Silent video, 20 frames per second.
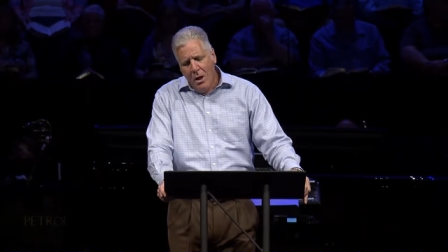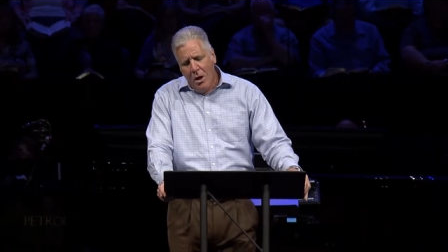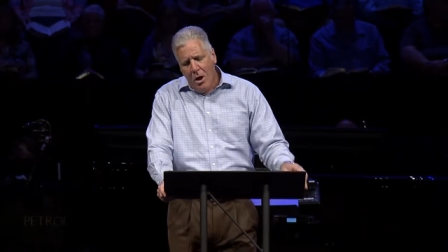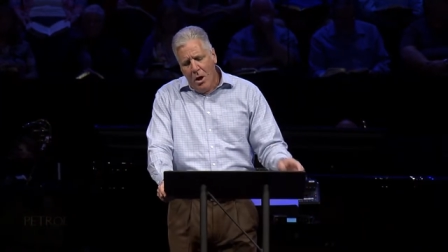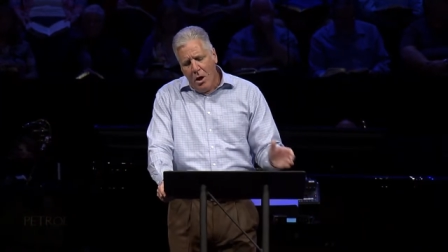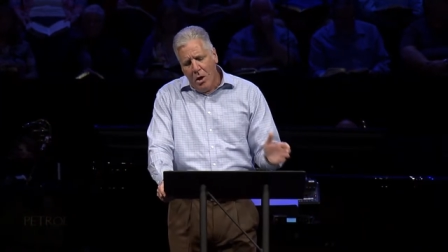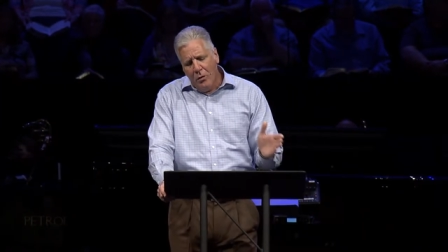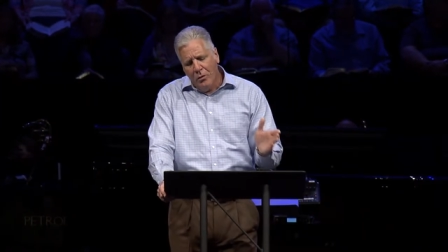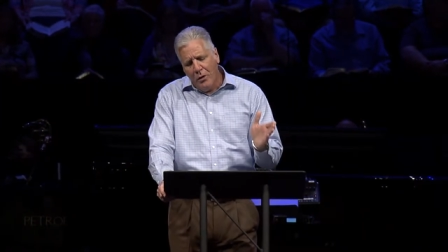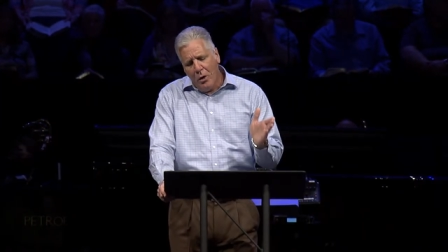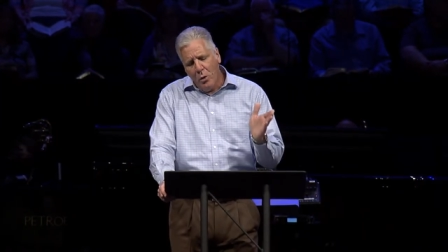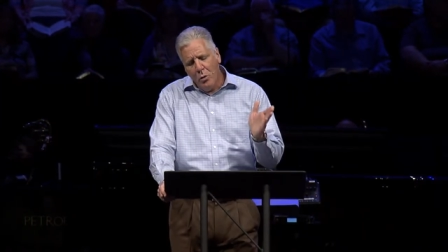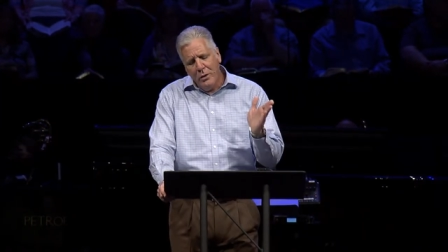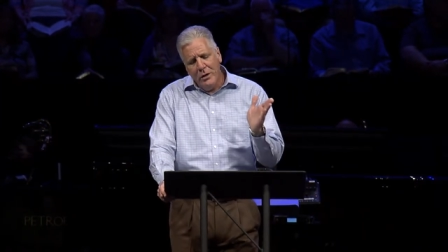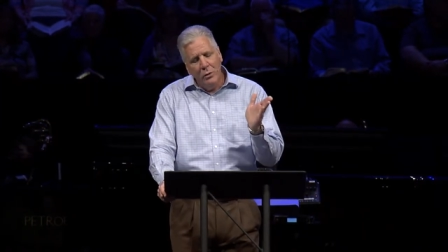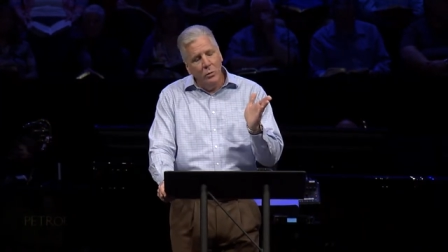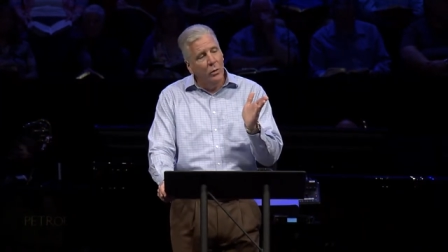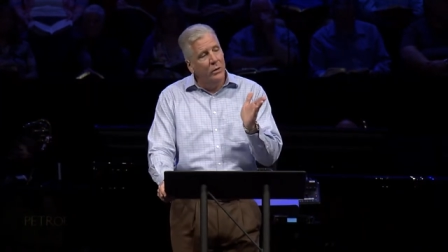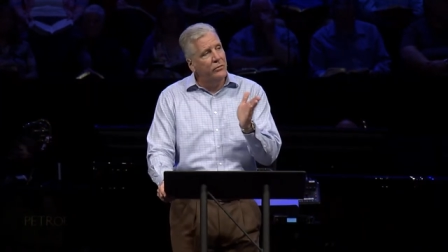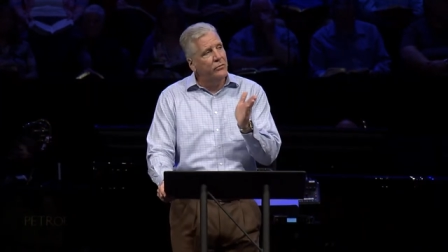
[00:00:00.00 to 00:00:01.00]
although he
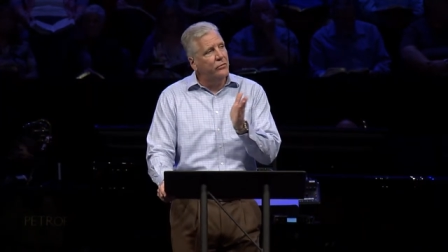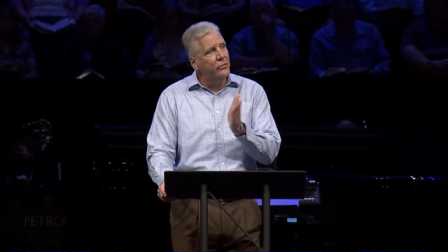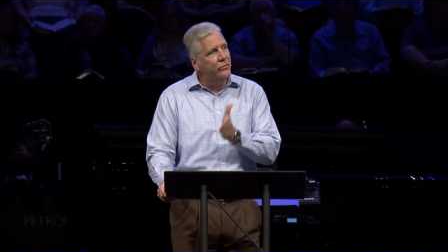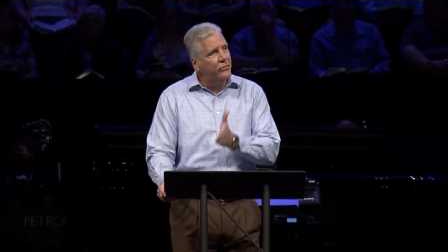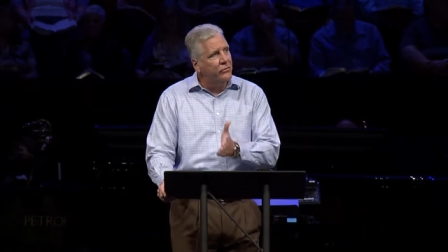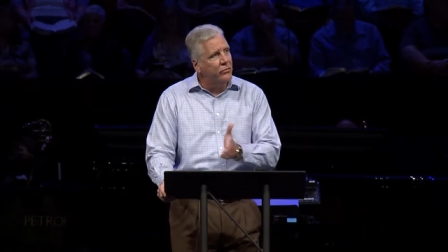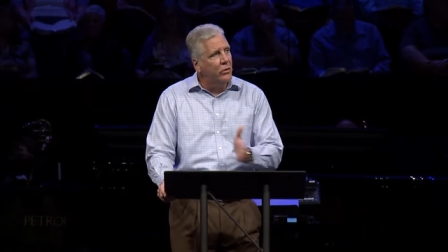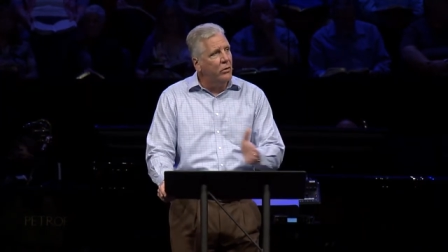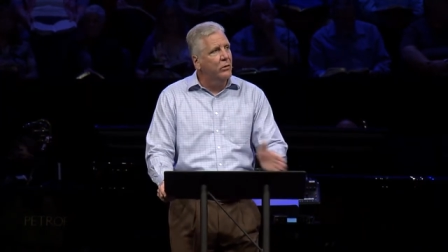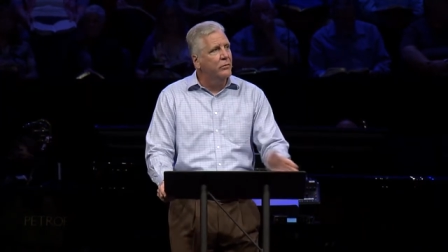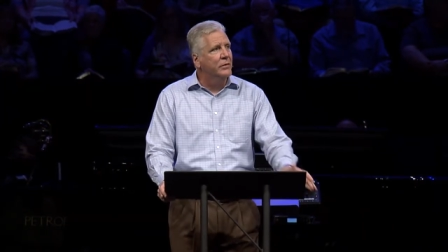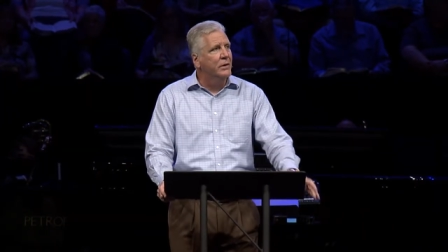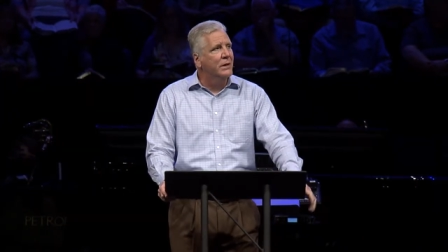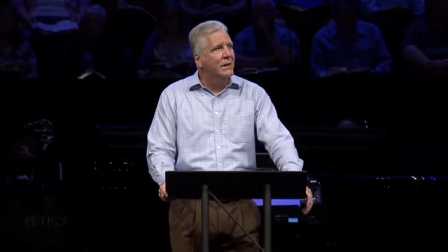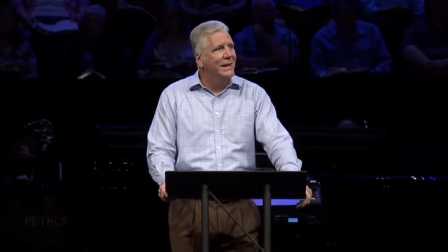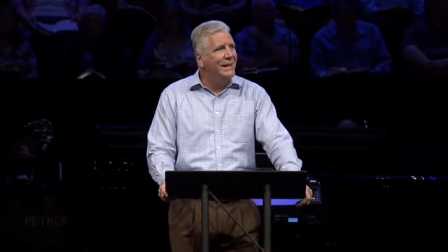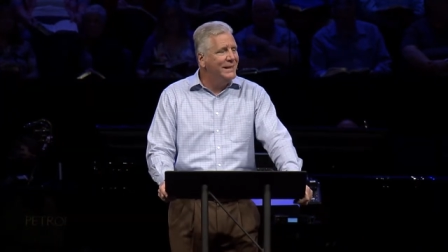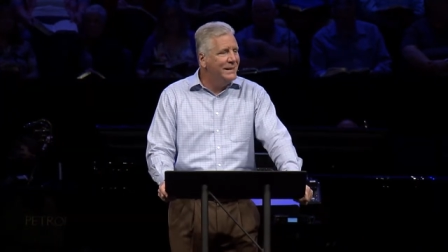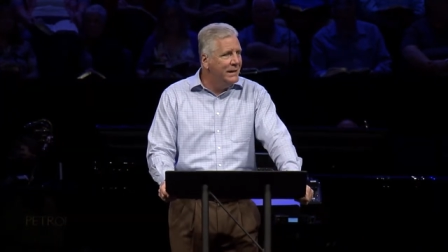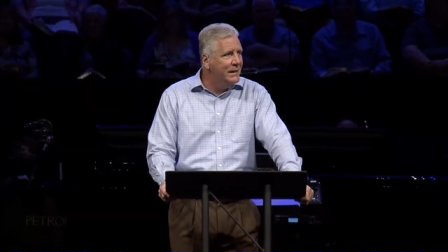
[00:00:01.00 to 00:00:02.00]
was a servant,
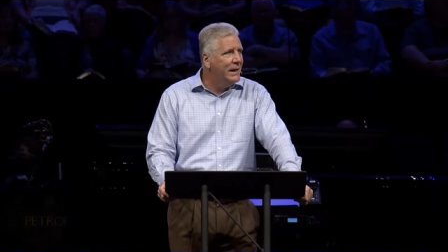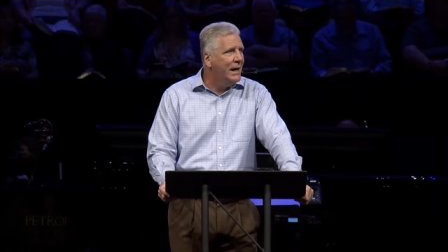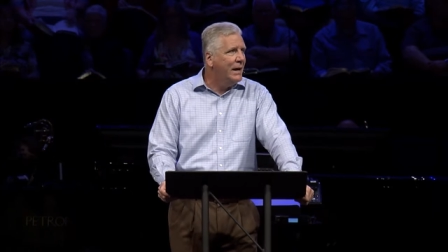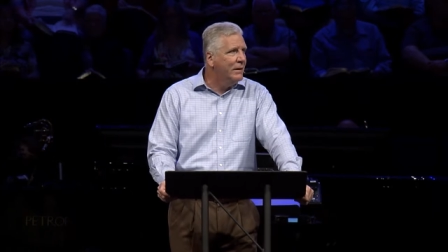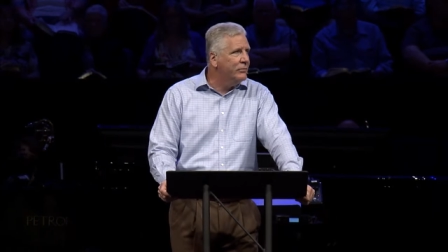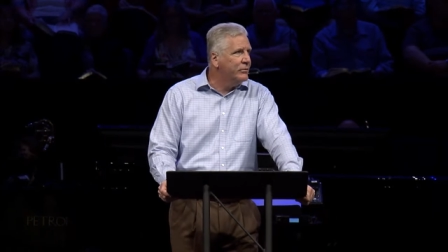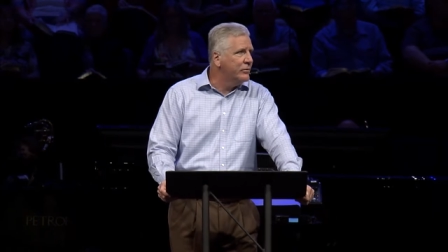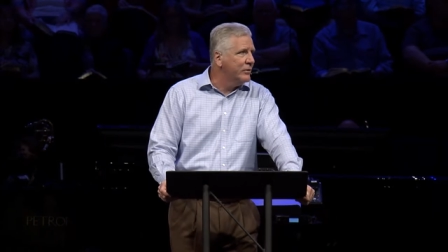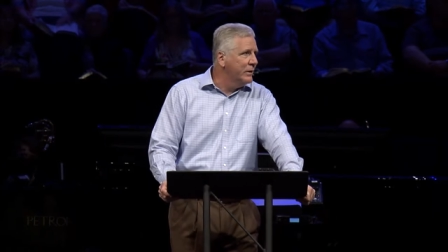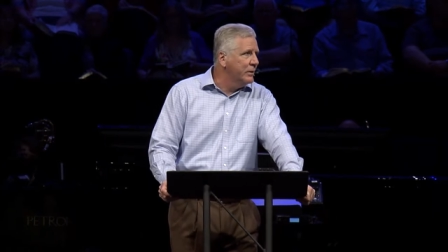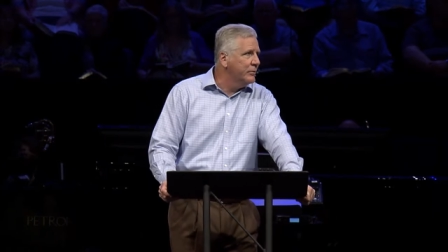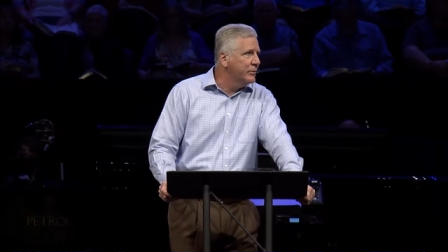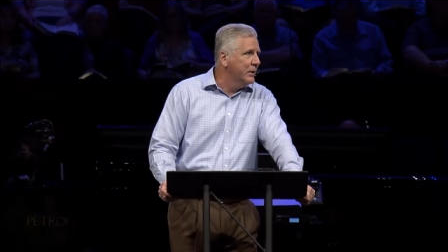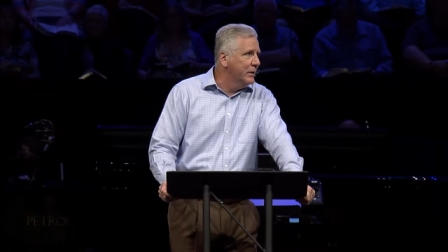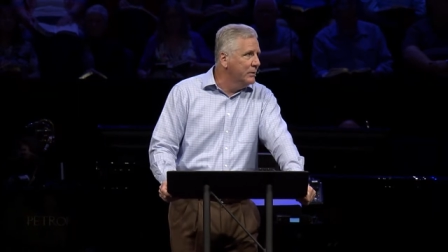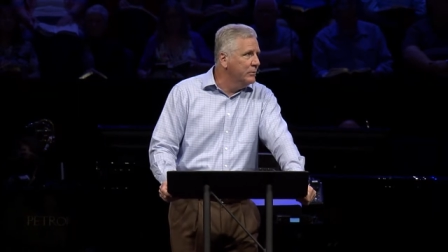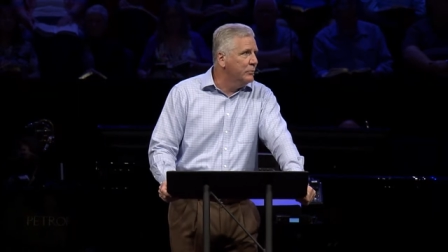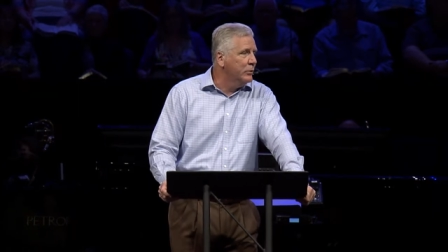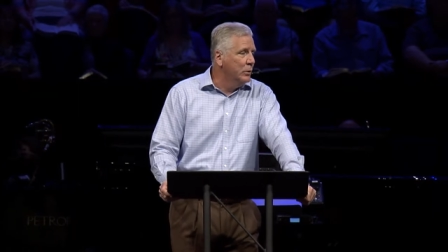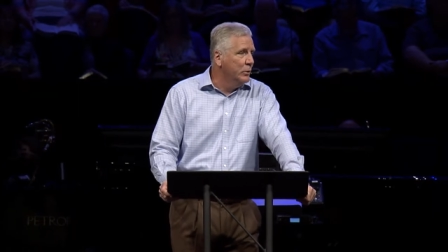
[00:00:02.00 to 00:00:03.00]
he did have significant
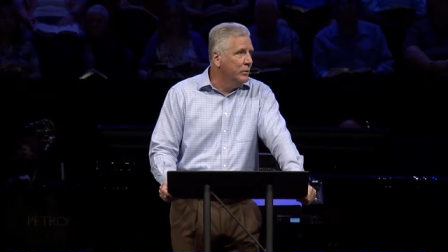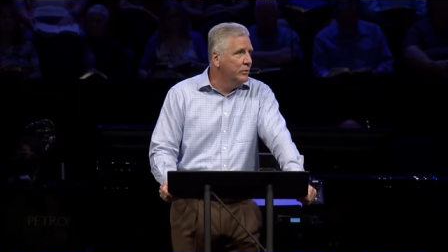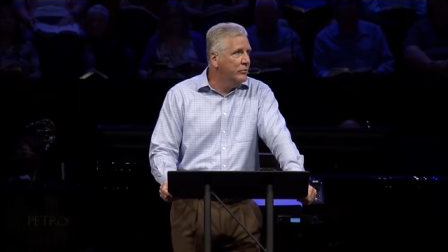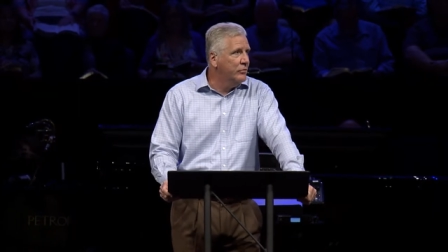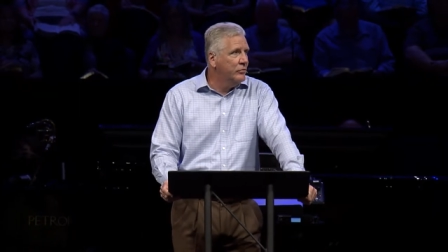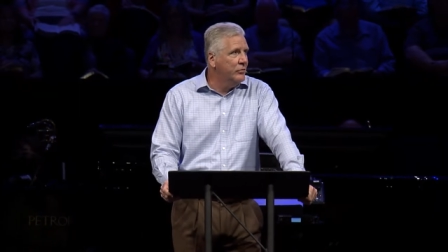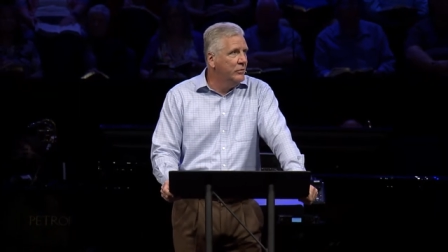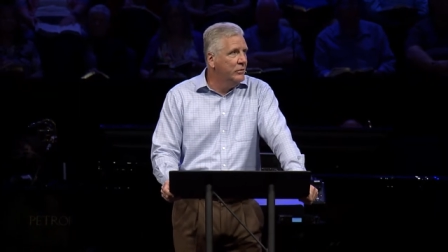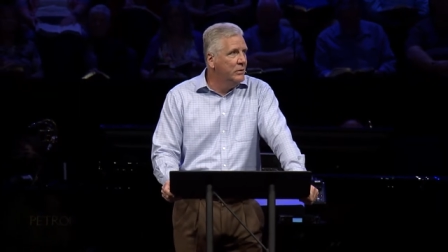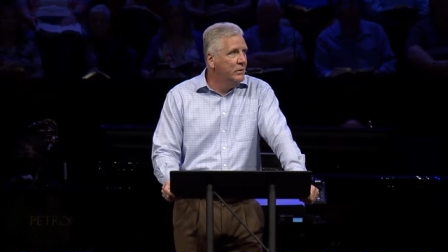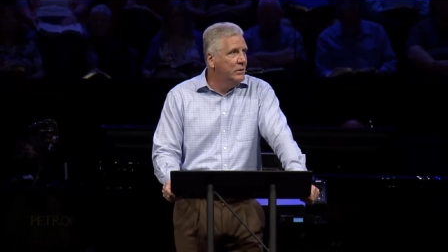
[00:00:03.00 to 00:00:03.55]
influence